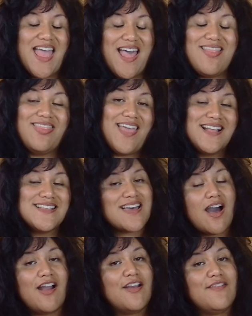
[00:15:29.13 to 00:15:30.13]
And that's
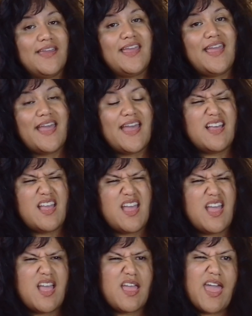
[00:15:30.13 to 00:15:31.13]
our
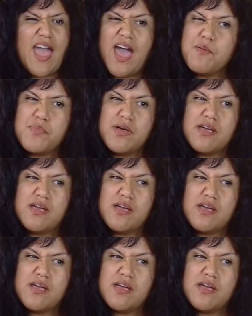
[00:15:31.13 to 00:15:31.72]
recap